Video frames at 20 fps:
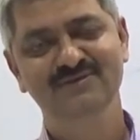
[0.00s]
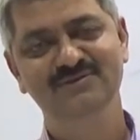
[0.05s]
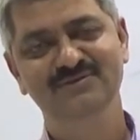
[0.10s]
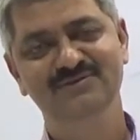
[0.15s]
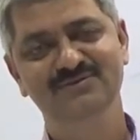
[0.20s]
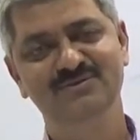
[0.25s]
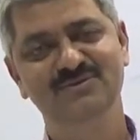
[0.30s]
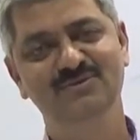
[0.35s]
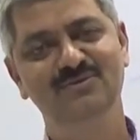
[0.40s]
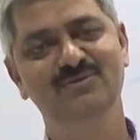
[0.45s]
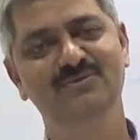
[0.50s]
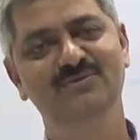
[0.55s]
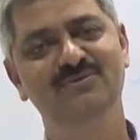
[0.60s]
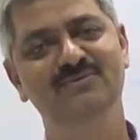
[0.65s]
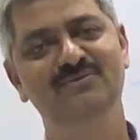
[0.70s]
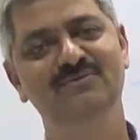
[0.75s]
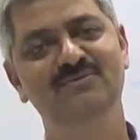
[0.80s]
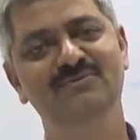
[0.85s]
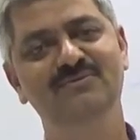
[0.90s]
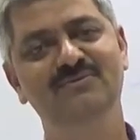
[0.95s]
so
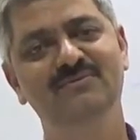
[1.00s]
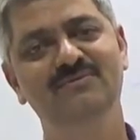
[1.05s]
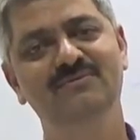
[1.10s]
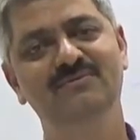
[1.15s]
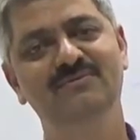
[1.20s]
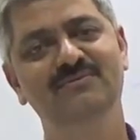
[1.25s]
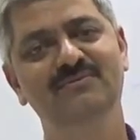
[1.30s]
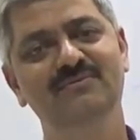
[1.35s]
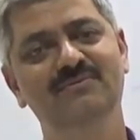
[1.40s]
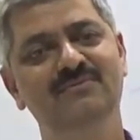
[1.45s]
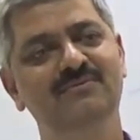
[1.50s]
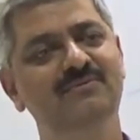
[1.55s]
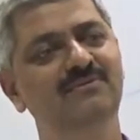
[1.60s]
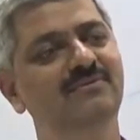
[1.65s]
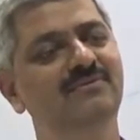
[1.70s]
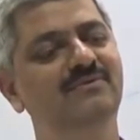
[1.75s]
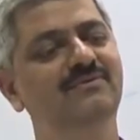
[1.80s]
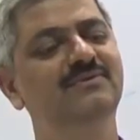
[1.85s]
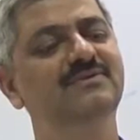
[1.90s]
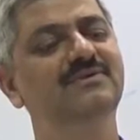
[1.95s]

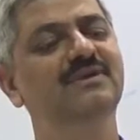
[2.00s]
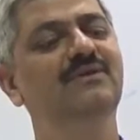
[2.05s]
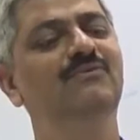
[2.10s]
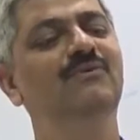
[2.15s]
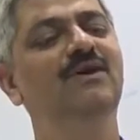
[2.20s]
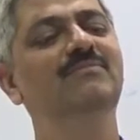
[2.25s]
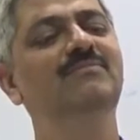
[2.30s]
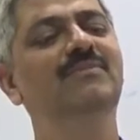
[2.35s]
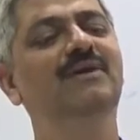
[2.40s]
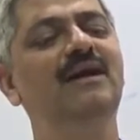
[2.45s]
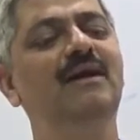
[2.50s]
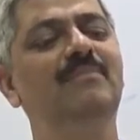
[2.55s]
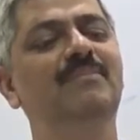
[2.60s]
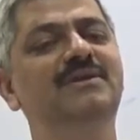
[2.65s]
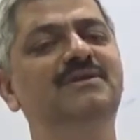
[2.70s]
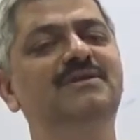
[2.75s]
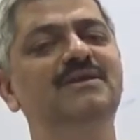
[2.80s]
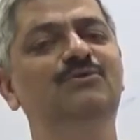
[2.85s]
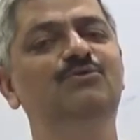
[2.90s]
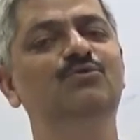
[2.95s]
say 1
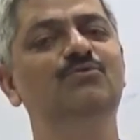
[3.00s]
megapixel,